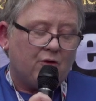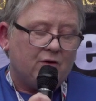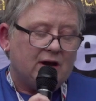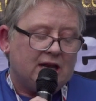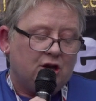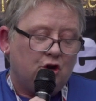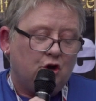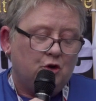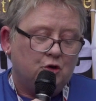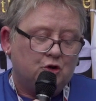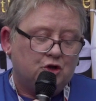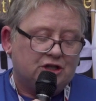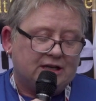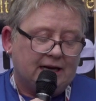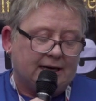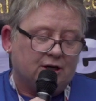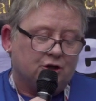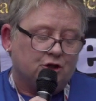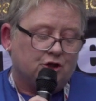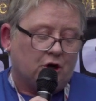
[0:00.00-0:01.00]
are in huge
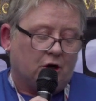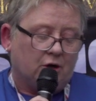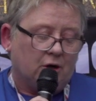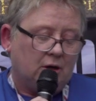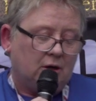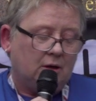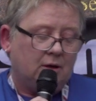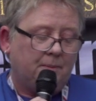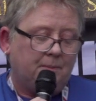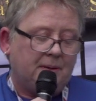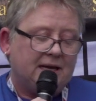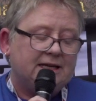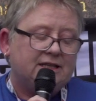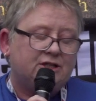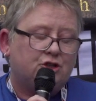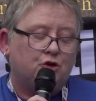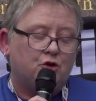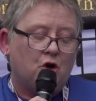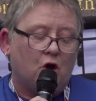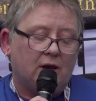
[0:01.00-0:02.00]
danger. Please
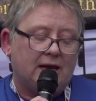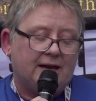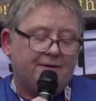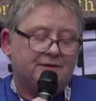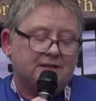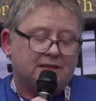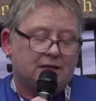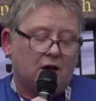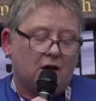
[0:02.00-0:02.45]
do not leave us